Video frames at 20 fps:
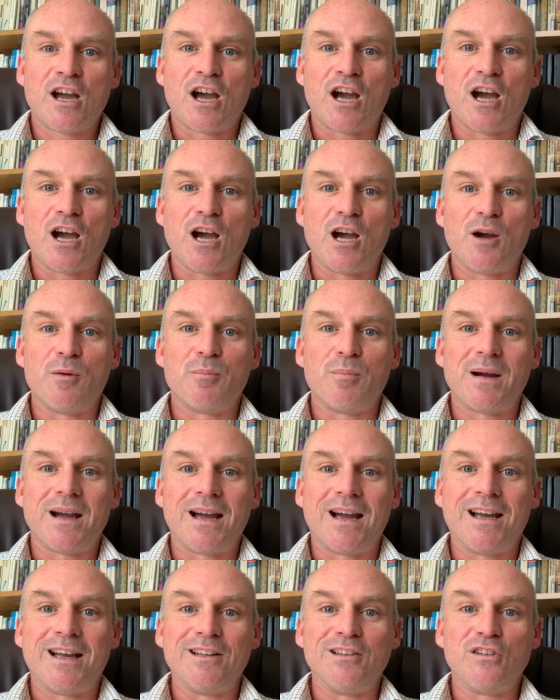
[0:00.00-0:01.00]

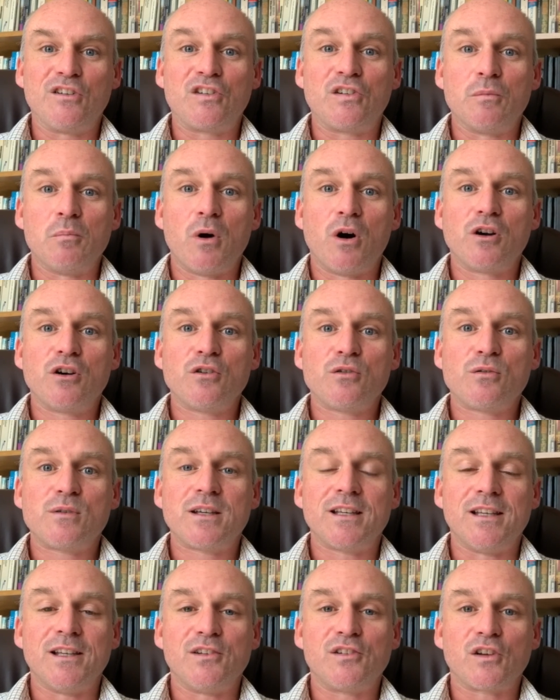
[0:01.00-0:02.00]
And tomorrow
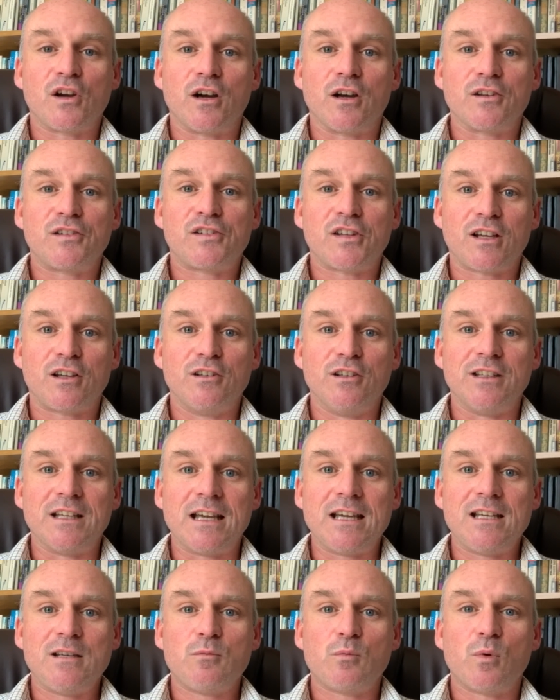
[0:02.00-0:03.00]
is our second
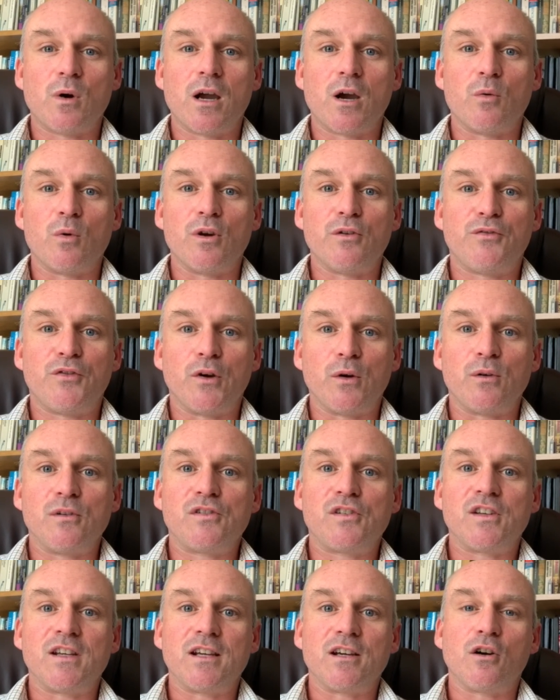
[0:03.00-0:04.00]
day where we're
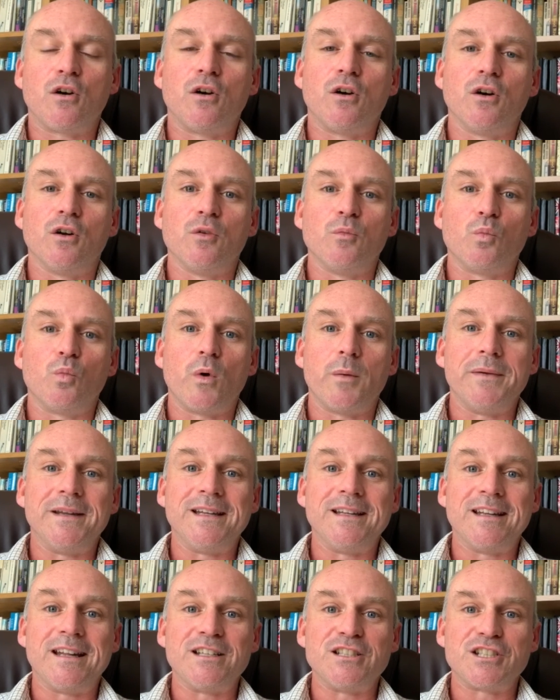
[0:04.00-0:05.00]
focusing on women
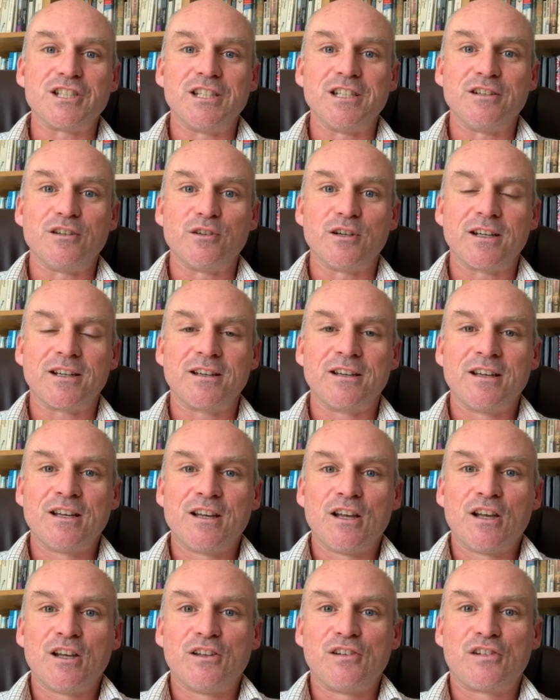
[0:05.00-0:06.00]
in engineering.
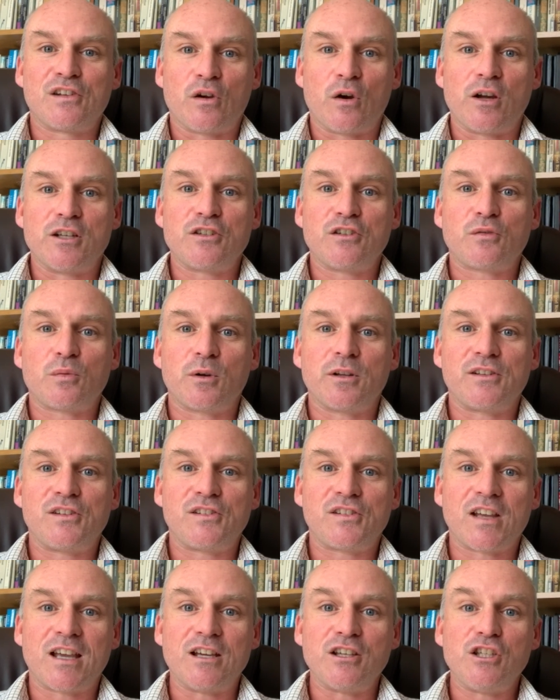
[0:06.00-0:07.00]
So I just wanted to
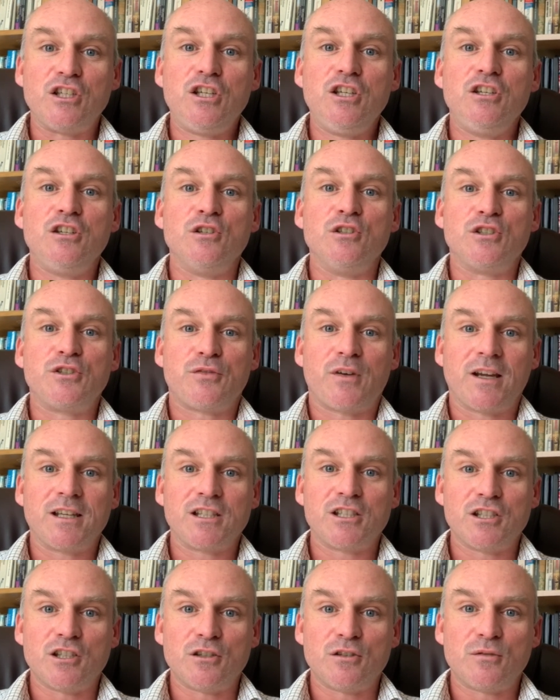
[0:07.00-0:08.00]
say a huge
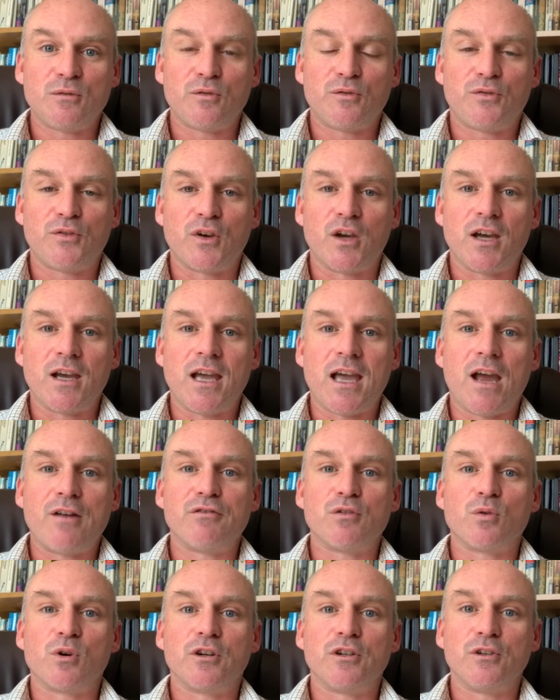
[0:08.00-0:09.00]
thank you for
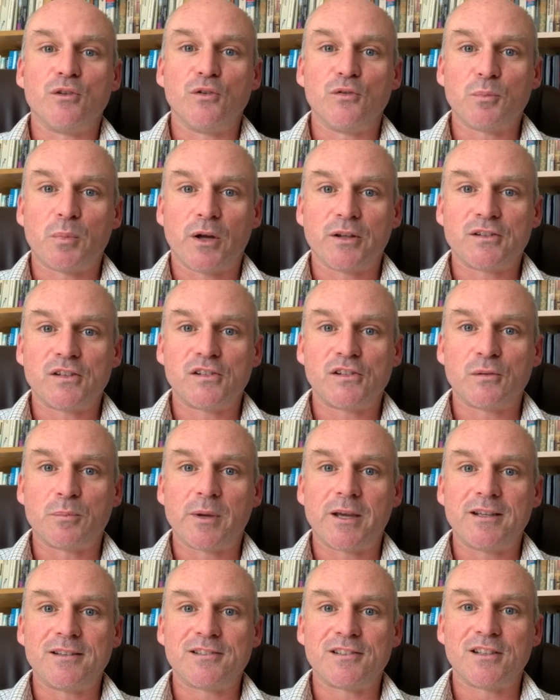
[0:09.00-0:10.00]
everyone who's
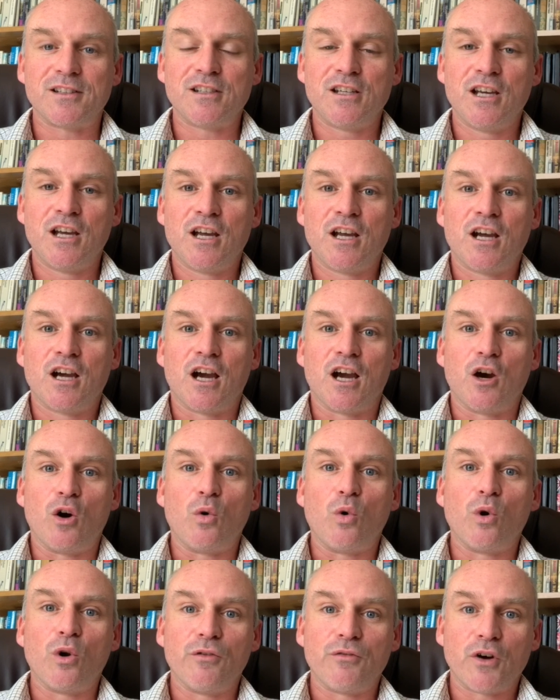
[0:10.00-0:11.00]
participated,
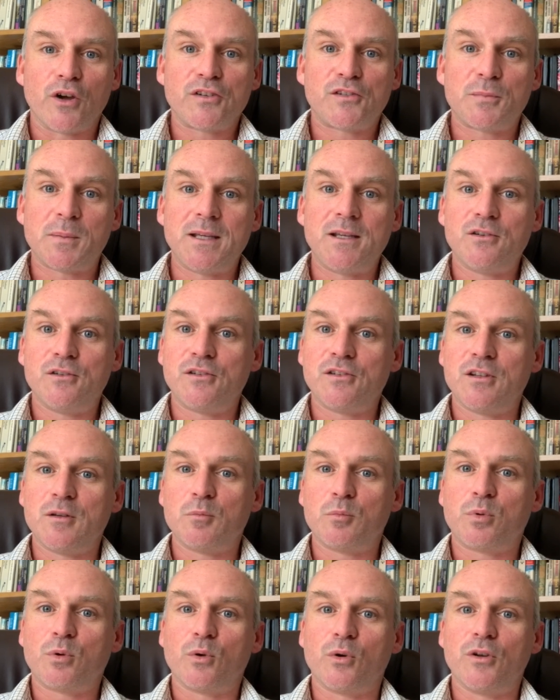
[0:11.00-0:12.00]
all of our speakers and
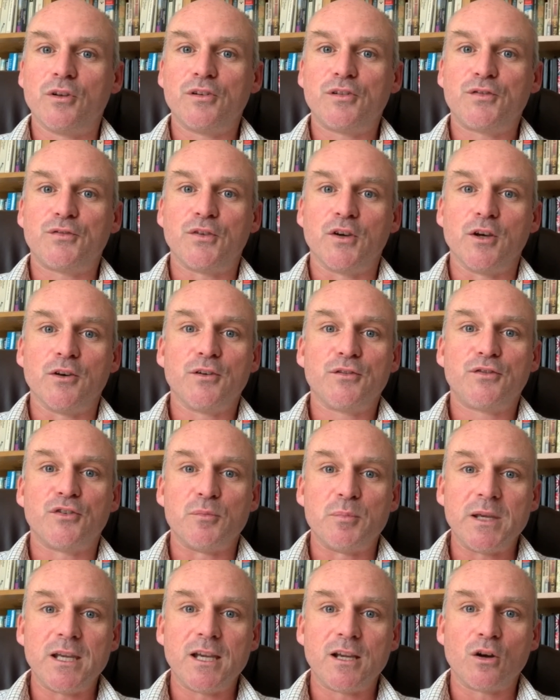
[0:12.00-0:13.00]
employers for
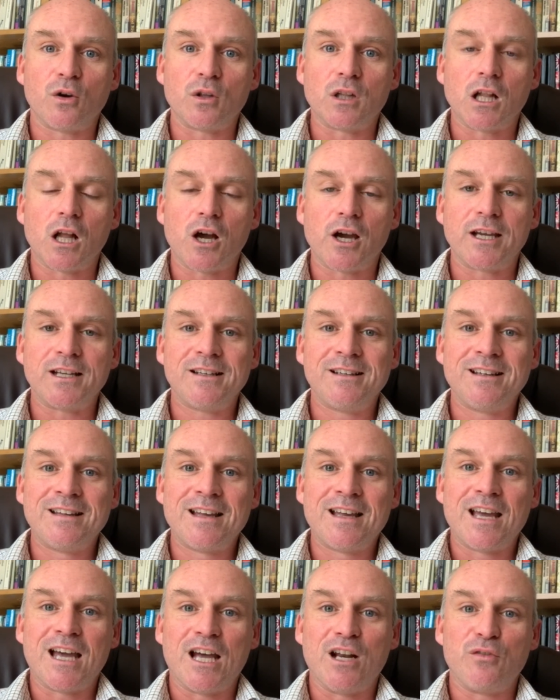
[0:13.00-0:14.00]
being online,
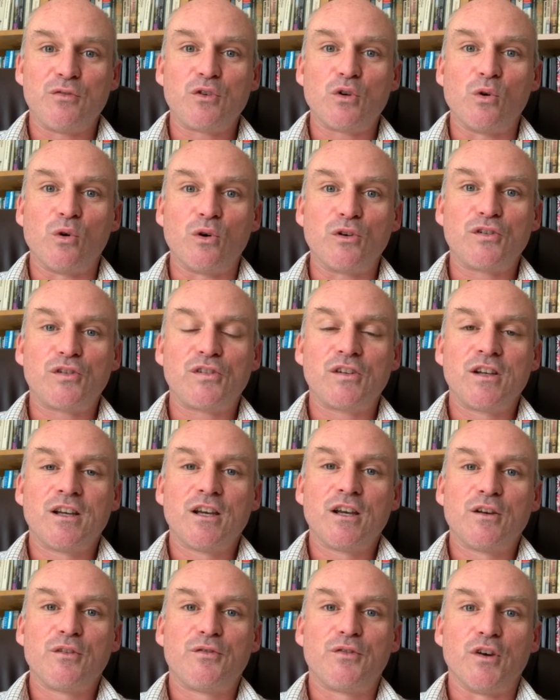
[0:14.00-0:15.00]
and of course
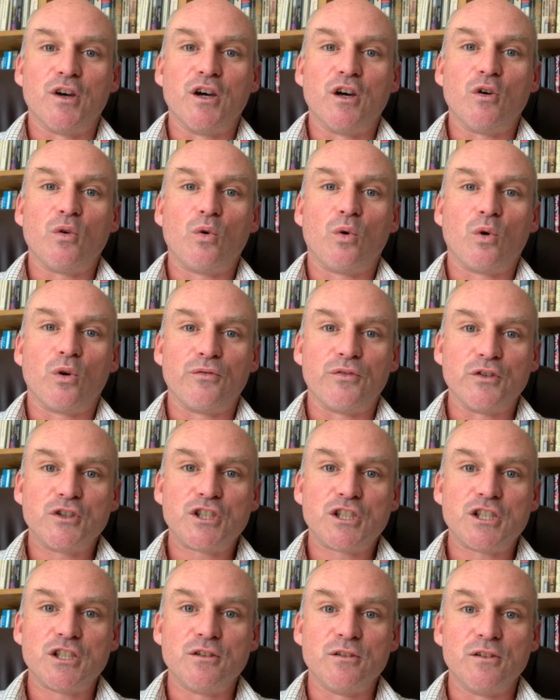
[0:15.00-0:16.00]
for all of the
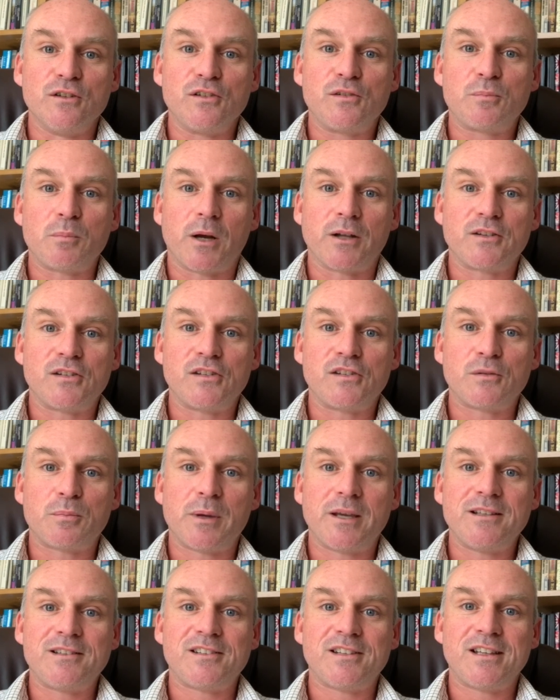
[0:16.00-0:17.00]
students
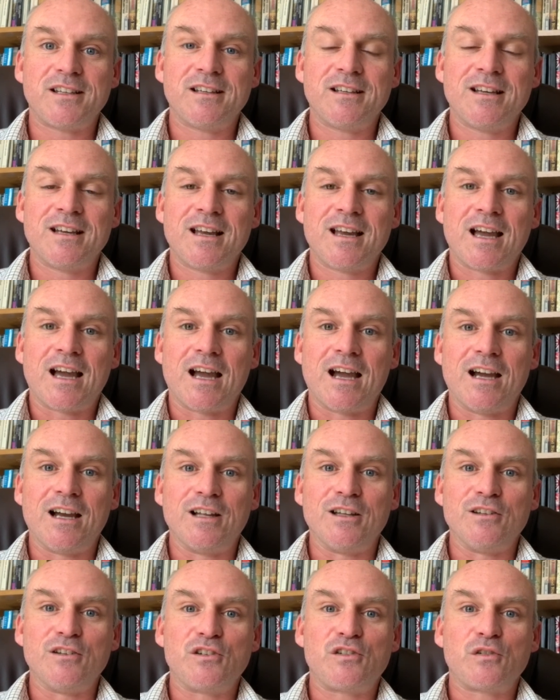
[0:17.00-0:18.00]
participating
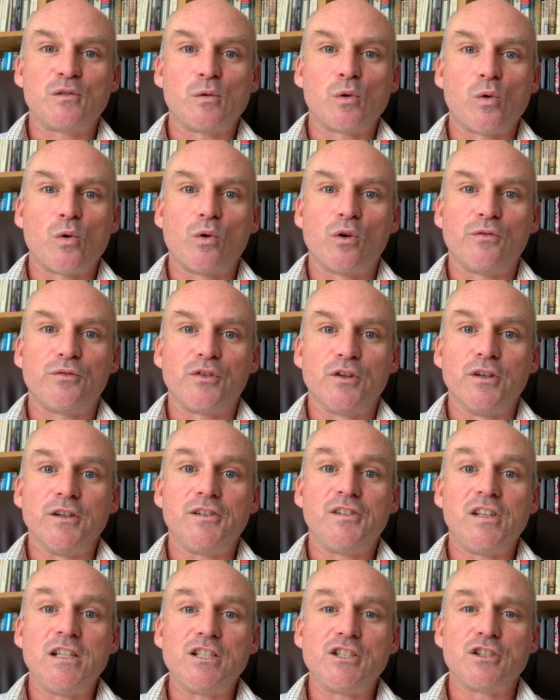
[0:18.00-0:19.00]
and all of the
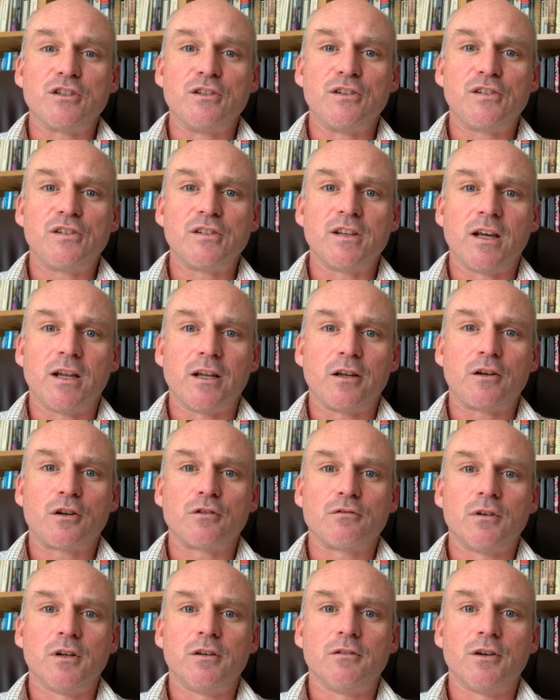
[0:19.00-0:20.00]
teachers and
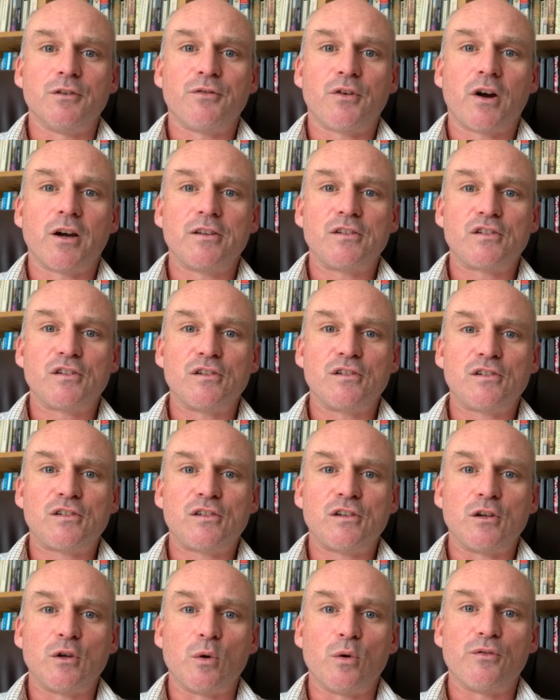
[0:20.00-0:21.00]
career
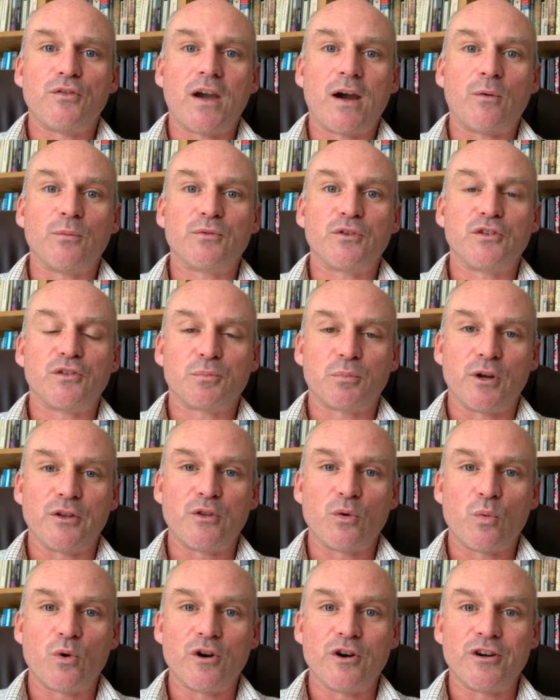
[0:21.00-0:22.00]
advisors who have helped to spread
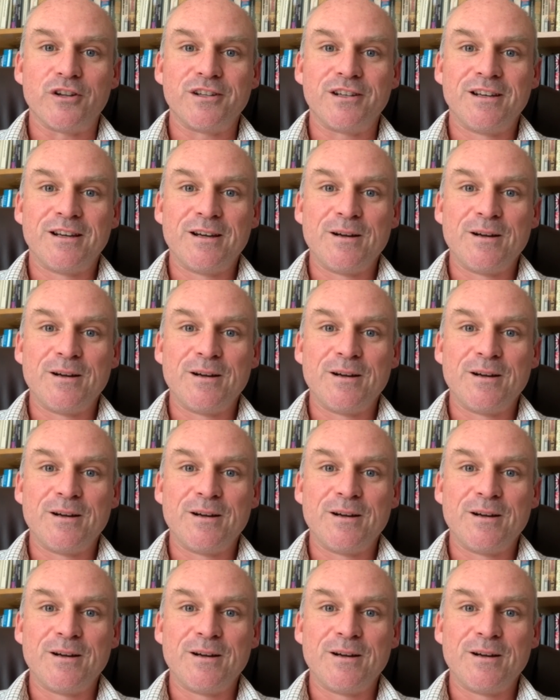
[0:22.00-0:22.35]
the word.